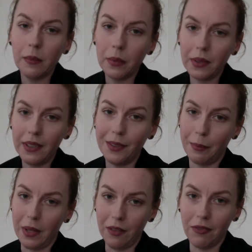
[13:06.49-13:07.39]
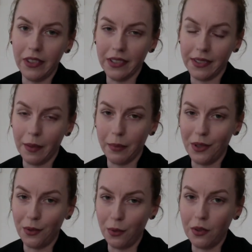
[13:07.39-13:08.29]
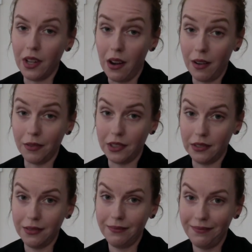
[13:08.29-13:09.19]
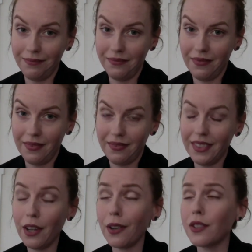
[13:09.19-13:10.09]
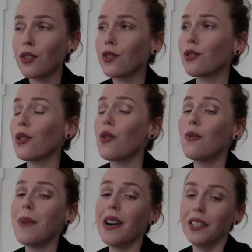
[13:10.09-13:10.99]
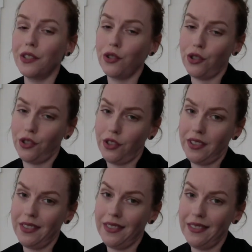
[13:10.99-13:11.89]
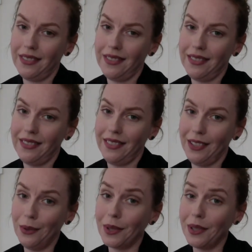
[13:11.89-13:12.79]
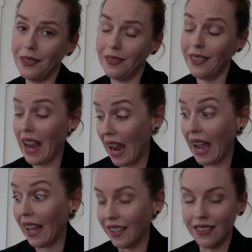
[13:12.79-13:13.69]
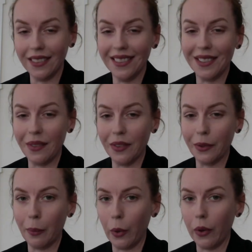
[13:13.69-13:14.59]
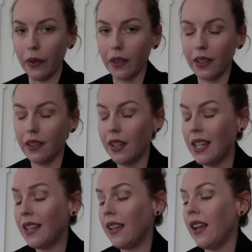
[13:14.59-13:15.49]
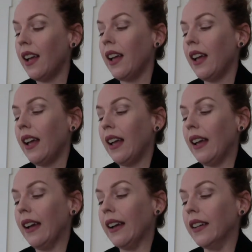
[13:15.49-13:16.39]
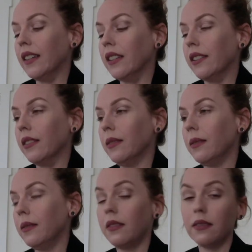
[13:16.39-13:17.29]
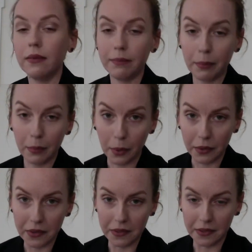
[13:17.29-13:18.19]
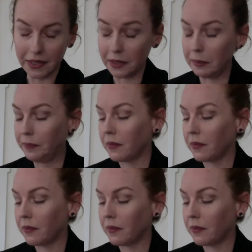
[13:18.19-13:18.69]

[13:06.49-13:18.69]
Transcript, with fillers: please beef this up into a novel. There is so much you can add into this book. And personally,